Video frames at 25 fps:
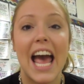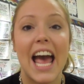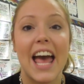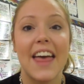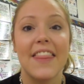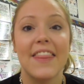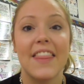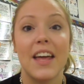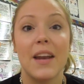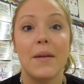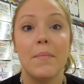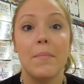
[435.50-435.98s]

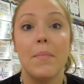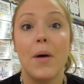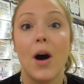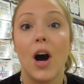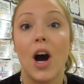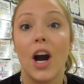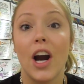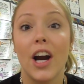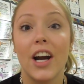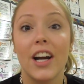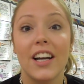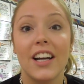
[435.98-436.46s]
And then
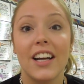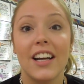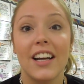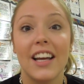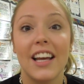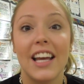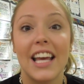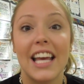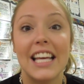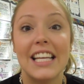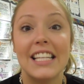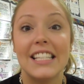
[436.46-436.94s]
PARCC
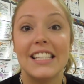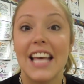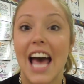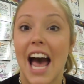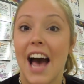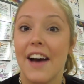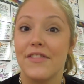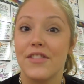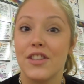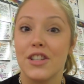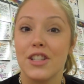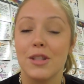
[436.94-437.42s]
is
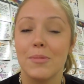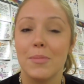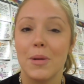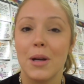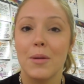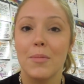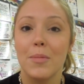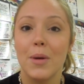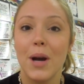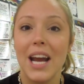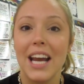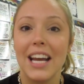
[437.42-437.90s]
after
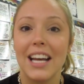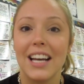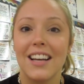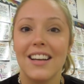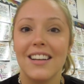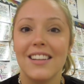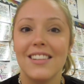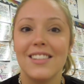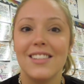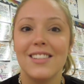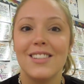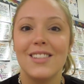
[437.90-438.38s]
spring break.
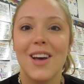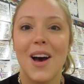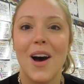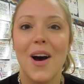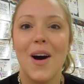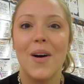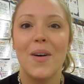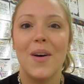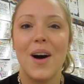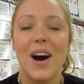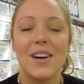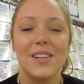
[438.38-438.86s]
So
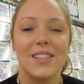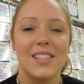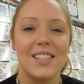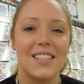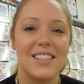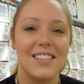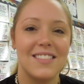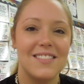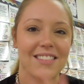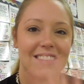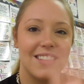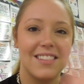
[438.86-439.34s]
I'll
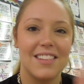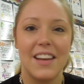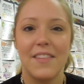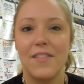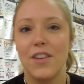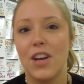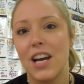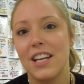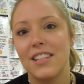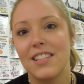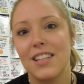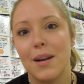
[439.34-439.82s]
give
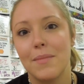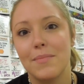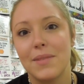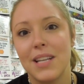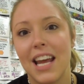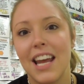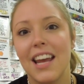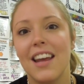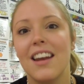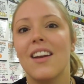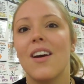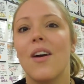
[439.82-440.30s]
you guys an
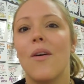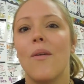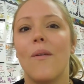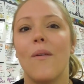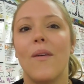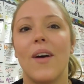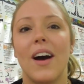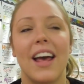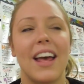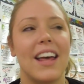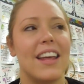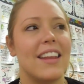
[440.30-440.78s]
update
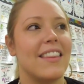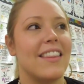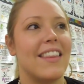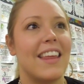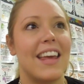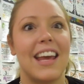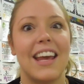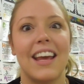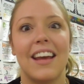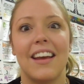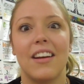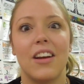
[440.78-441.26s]
when
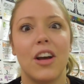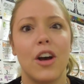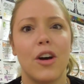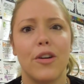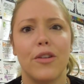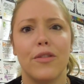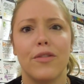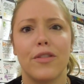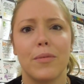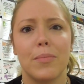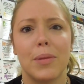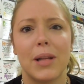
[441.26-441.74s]
they
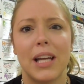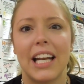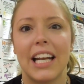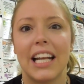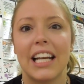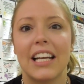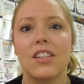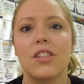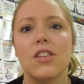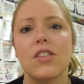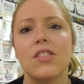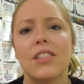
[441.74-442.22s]
go for planning
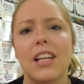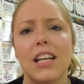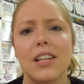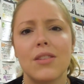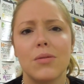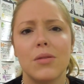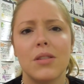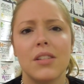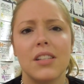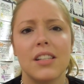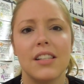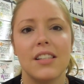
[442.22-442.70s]
because our
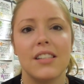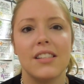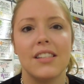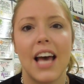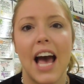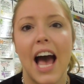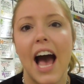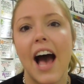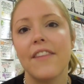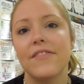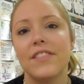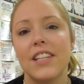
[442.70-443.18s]
schedule is
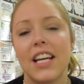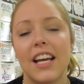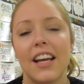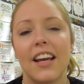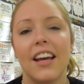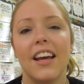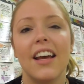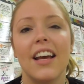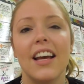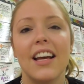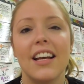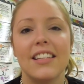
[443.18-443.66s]
a half day
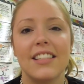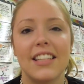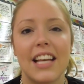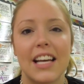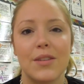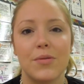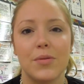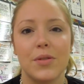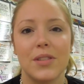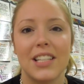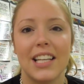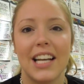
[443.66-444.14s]

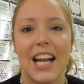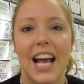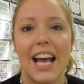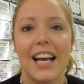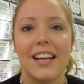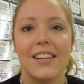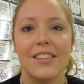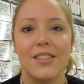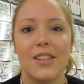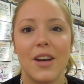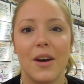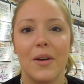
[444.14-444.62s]
schedule
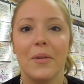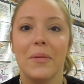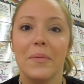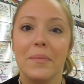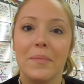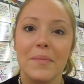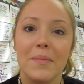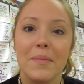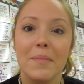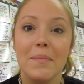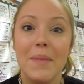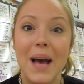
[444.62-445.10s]
today. So,
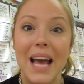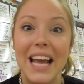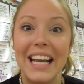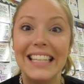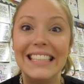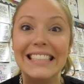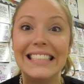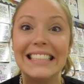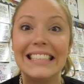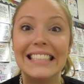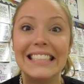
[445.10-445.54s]
bye.